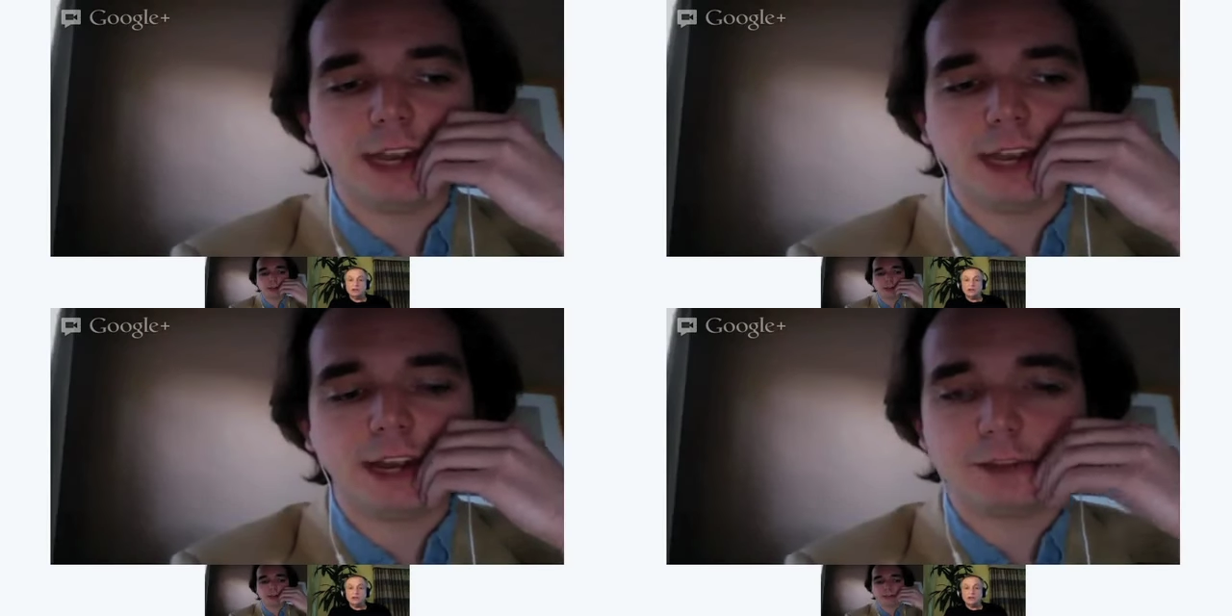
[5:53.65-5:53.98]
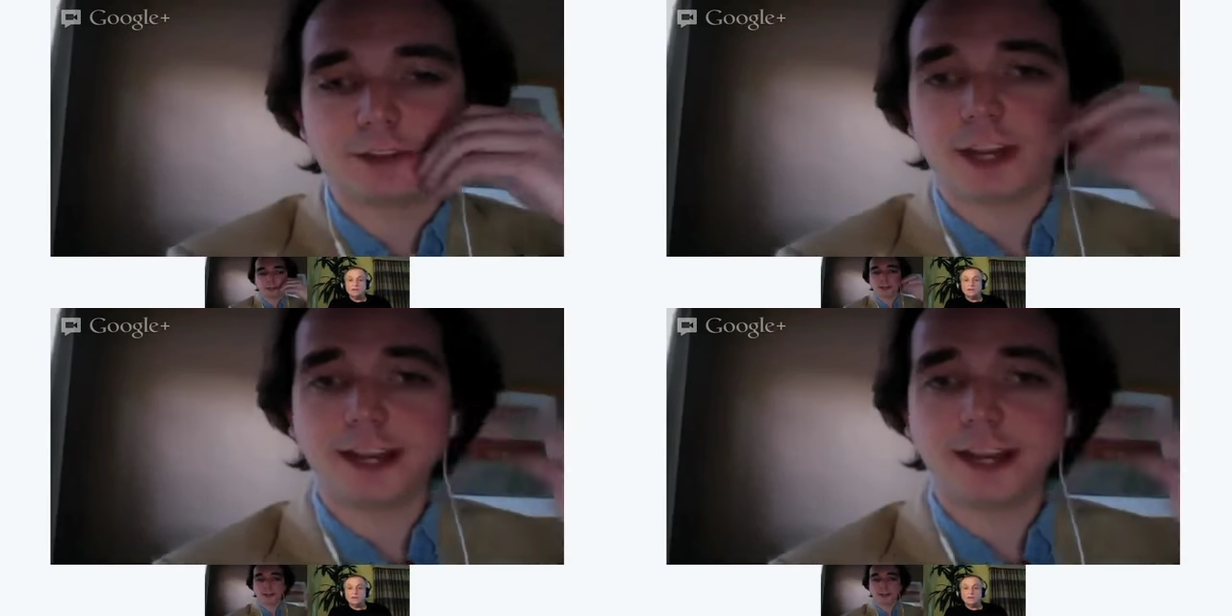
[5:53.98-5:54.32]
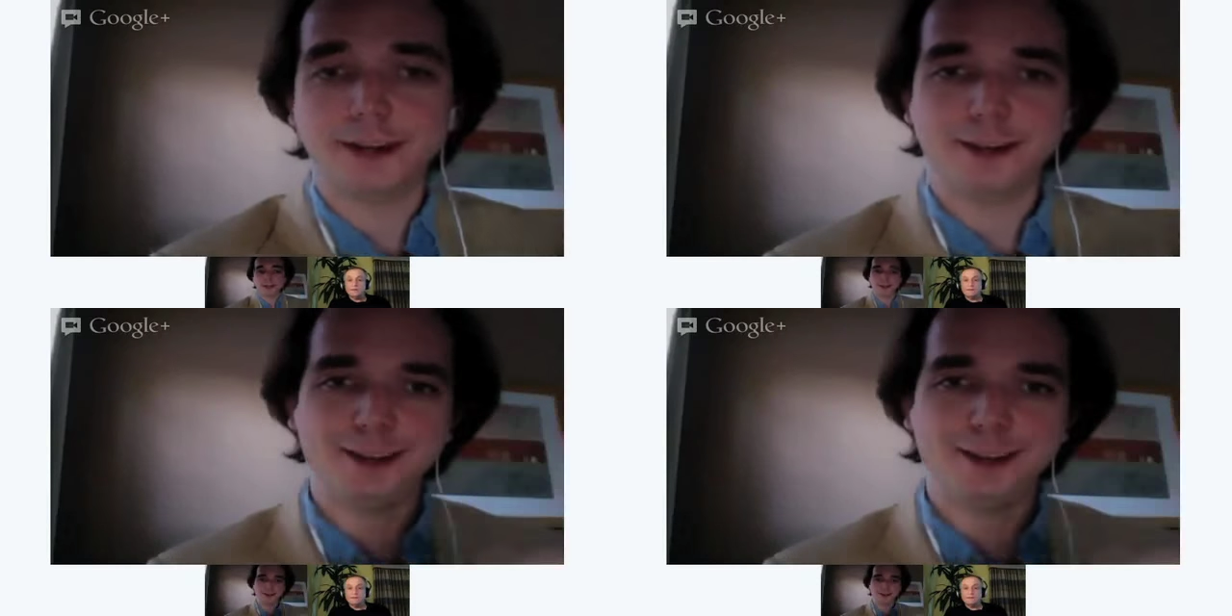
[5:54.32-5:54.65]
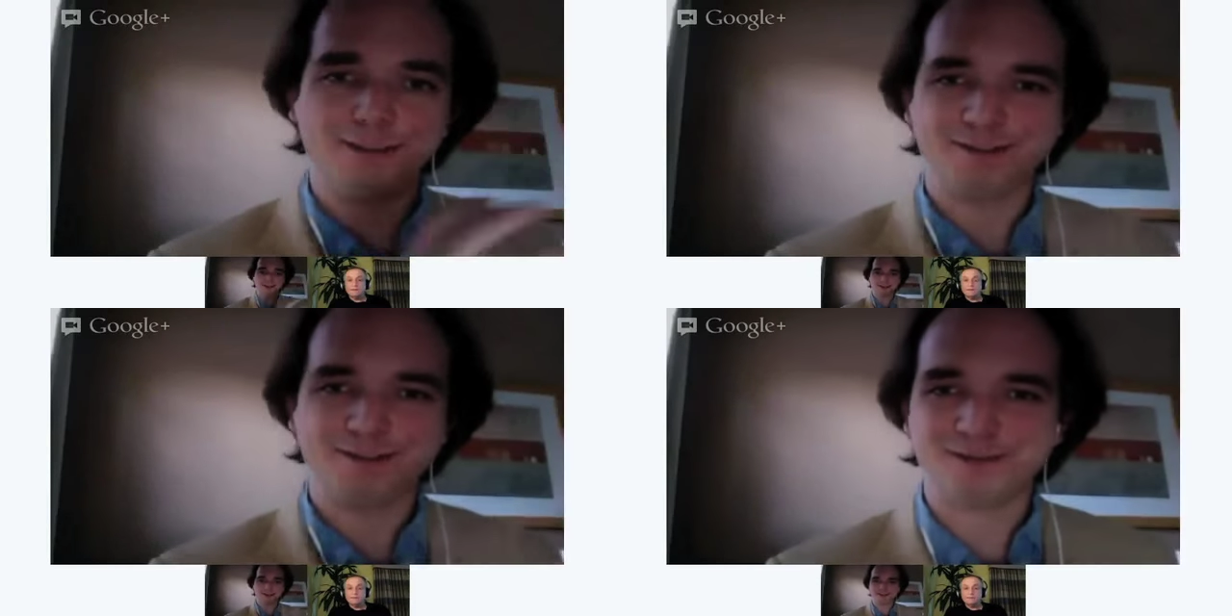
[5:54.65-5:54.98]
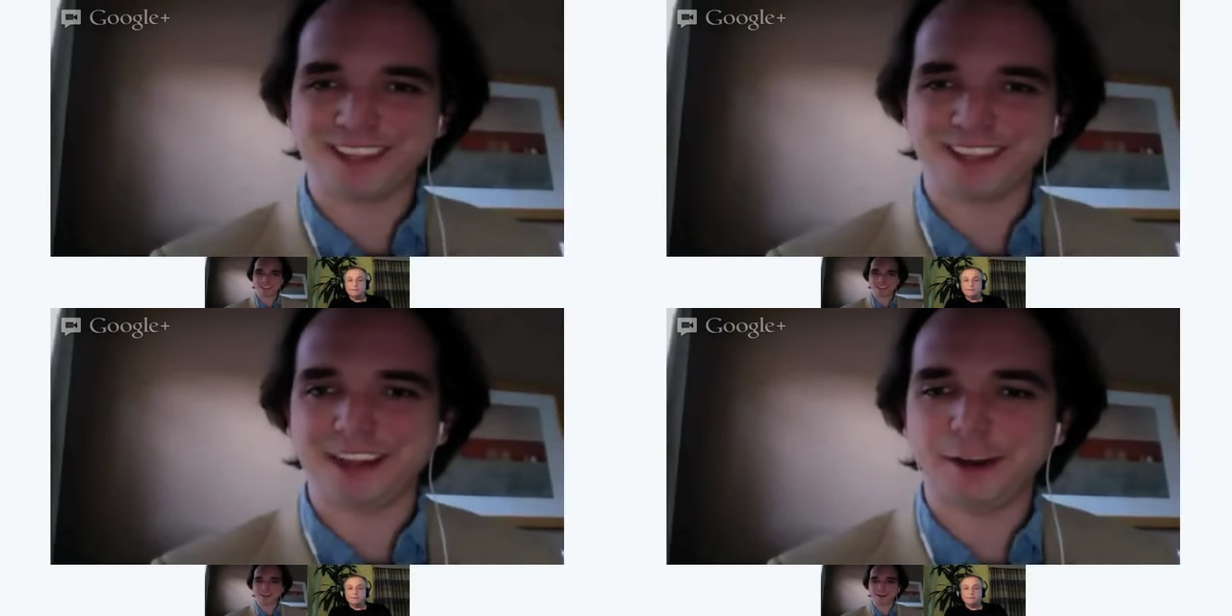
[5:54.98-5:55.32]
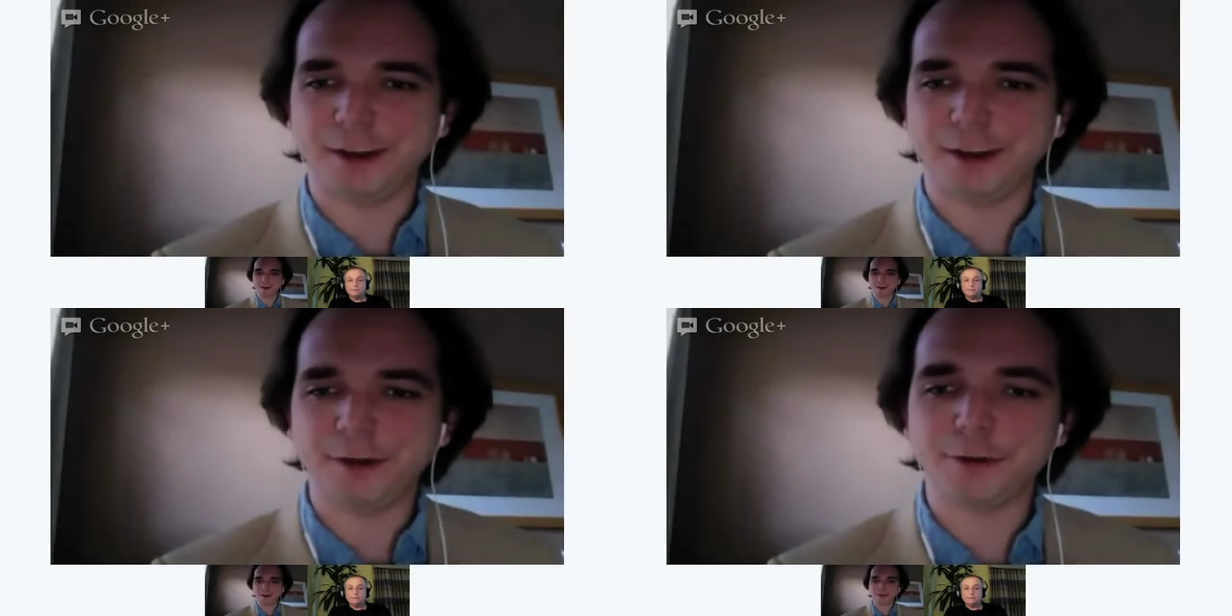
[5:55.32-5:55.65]
outside of the
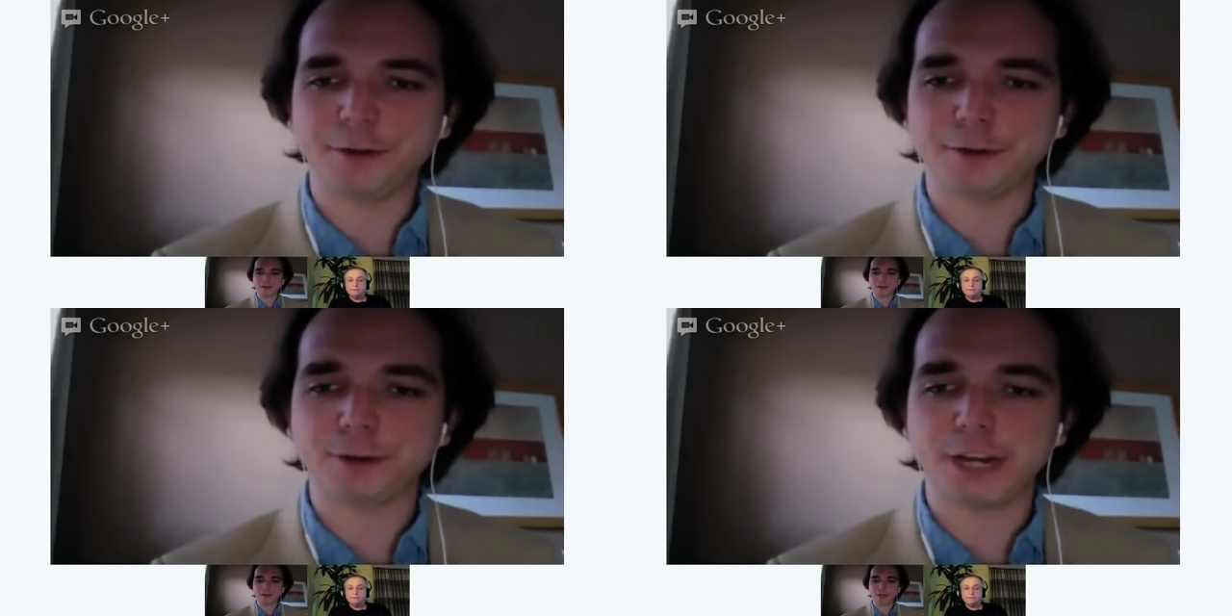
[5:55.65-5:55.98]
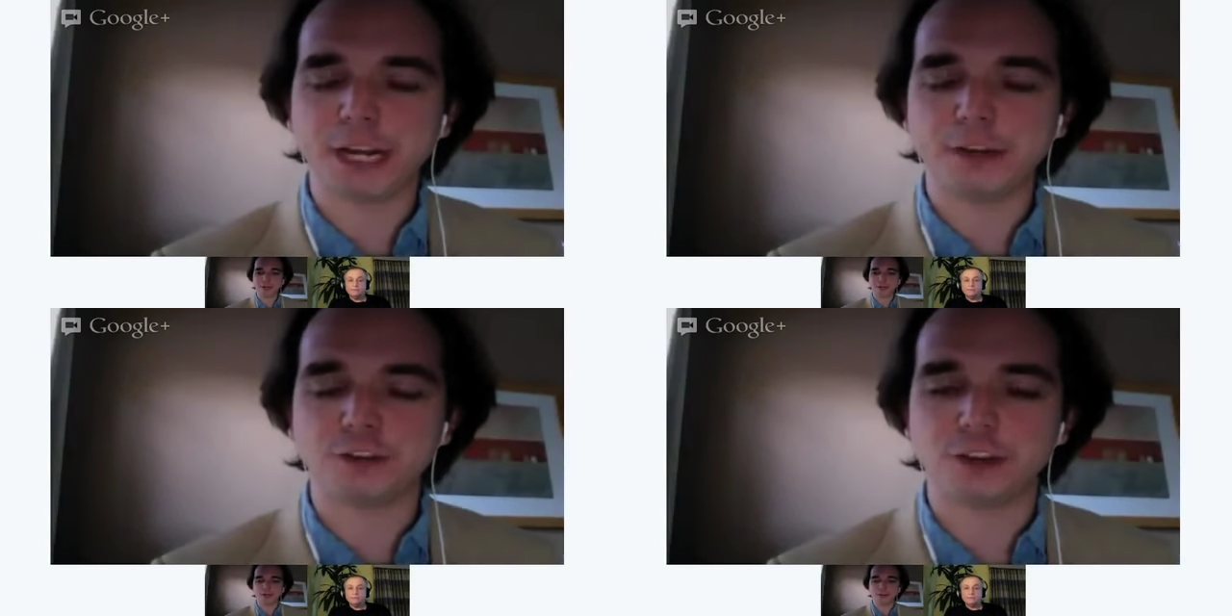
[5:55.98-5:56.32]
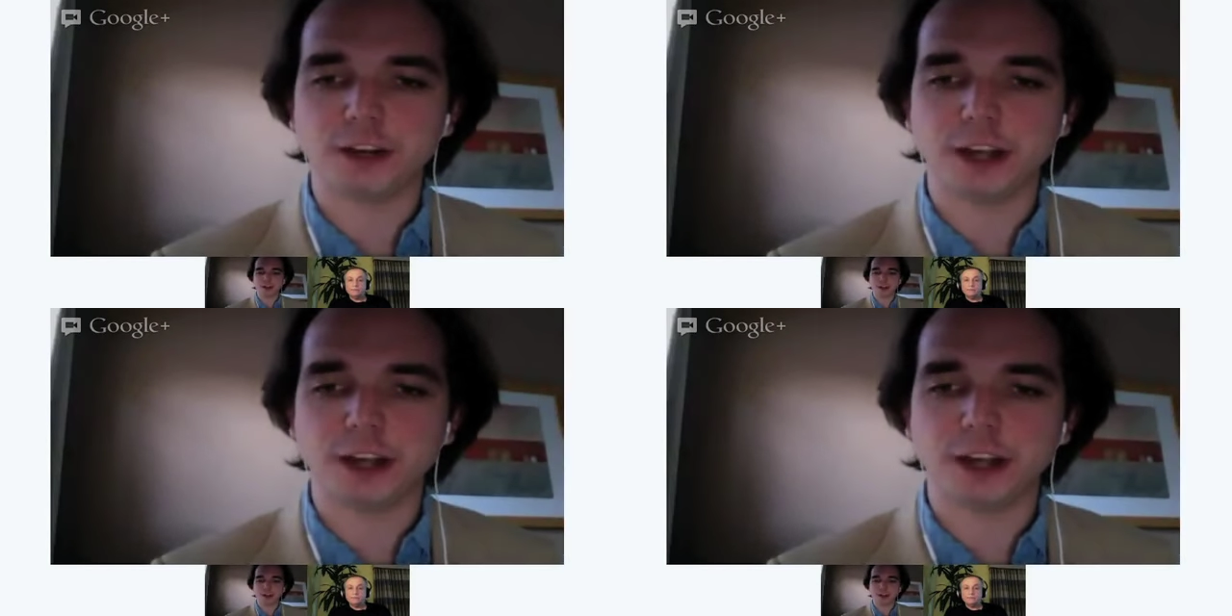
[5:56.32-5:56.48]
character creation?